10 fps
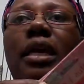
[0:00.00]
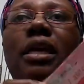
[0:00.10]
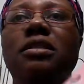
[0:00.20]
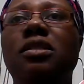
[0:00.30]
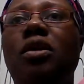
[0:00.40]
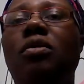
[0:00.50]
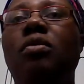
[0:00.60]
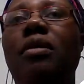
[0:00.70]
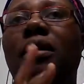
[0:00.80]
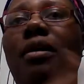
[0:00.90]
and
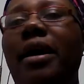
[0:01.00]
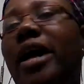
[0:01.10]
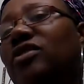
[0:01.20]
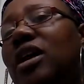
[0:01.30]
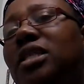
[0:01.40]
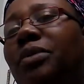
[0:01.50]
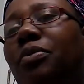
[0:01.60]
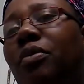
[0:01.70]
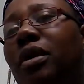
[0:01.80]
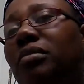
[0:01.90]
so i try to
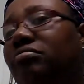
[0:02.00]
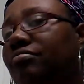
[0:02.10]
support